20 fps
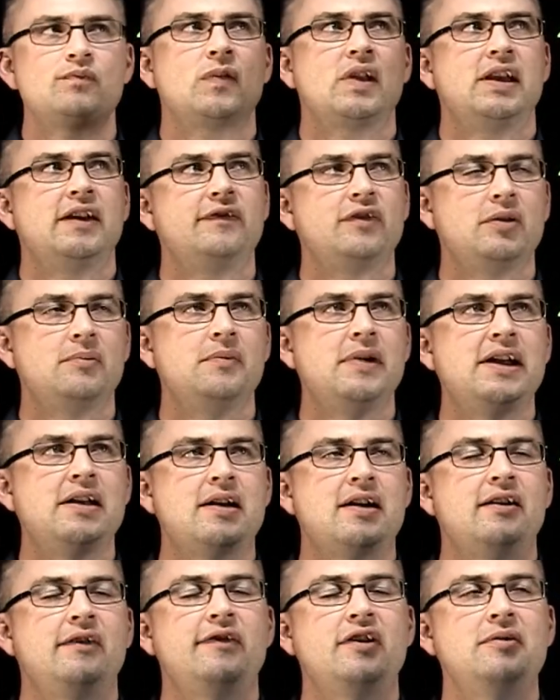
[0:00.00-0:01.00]
If our
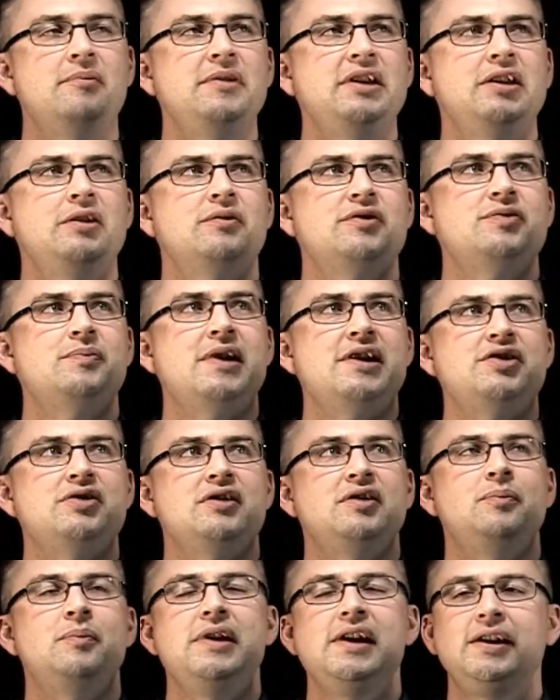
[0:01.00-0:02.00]
meter was measuring
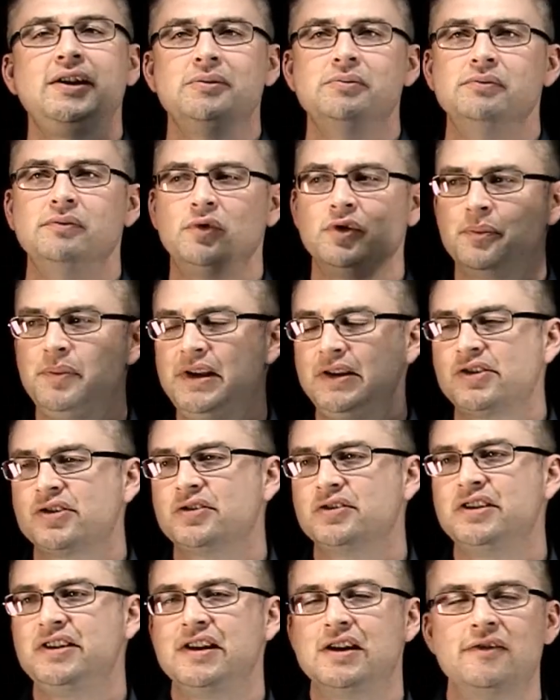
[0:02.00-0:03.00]
peak, well, peak's
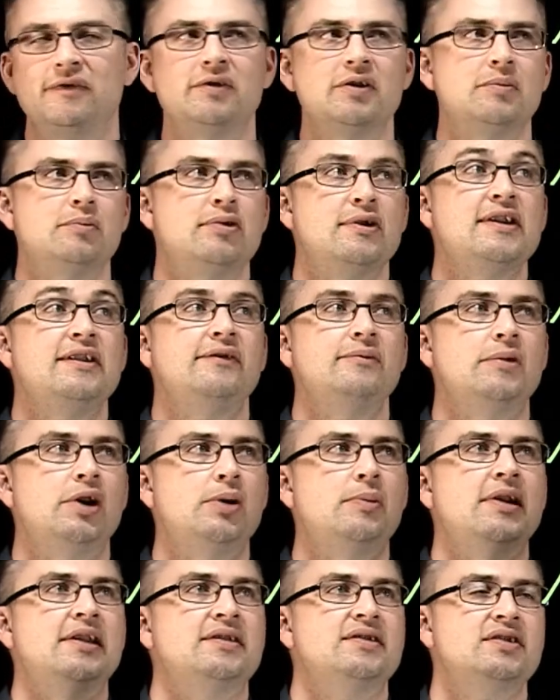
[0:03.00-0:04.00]
only there for a brief moment.